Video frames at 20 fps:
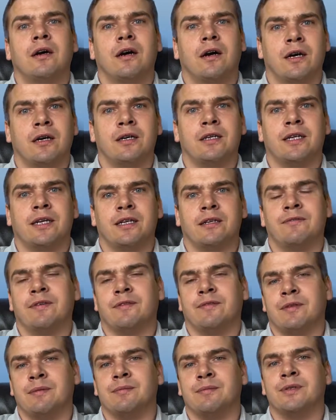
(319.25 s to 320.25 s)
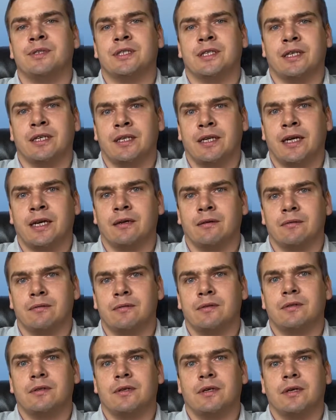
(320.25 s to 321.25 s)
are 10 to 15% down.
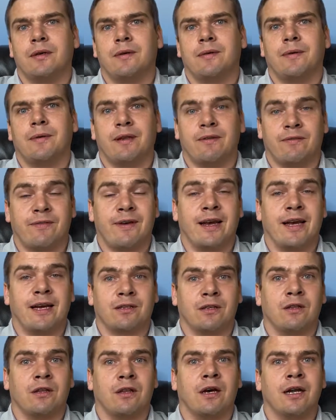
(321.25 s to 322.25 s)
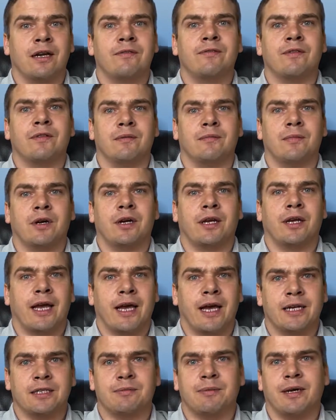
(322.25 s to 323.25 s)
In fact, a lot of them are
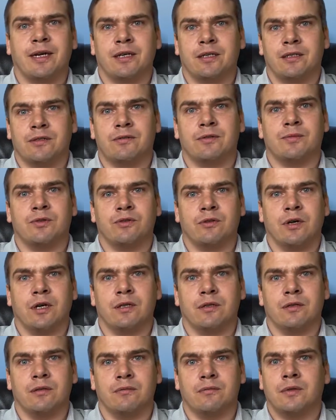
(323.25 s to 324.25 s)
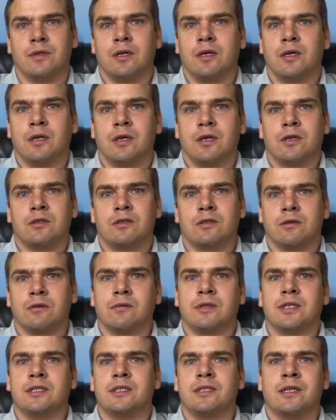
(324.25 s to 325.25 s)
cash buyers from Toronto.
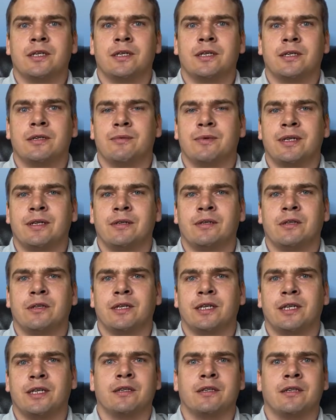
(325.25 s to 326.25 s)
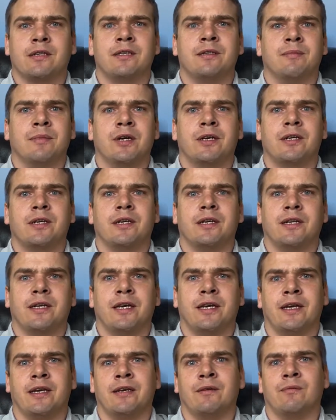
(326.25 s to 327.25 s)
So this gonna, when you're looking at the London
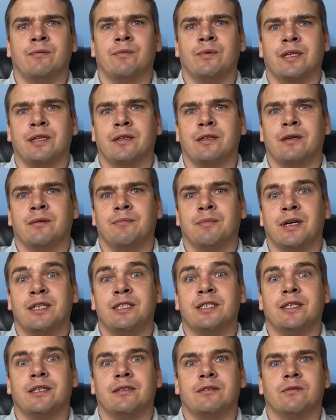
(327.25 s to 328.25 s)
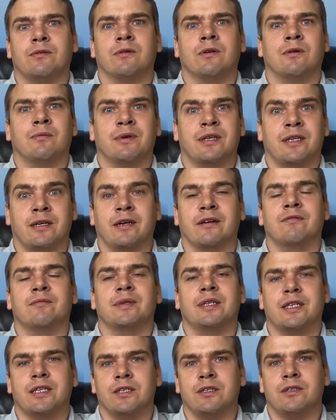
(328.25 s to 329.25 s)
market and what the budget or what the
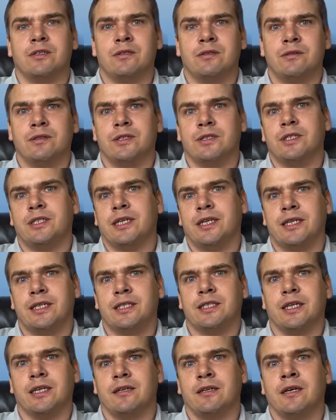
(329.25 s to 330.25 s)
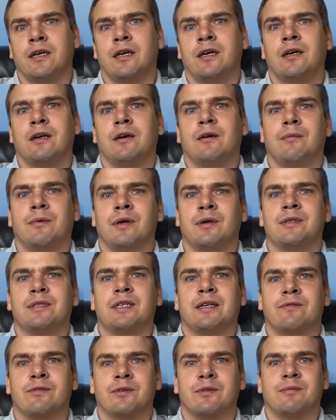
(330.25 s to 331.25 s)
government can do to change it, we
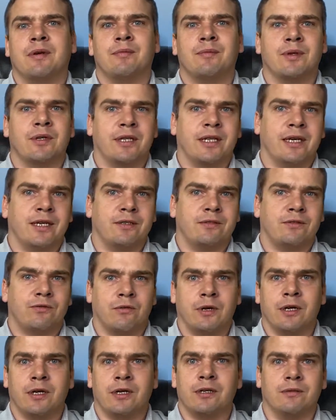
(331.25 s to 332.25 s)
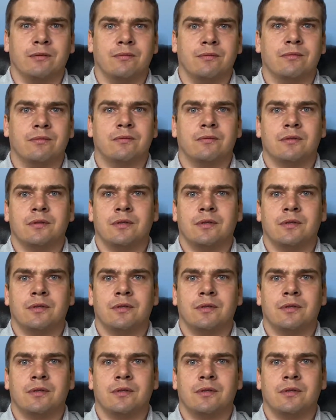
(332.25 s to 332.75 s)
always have to remember that Toronto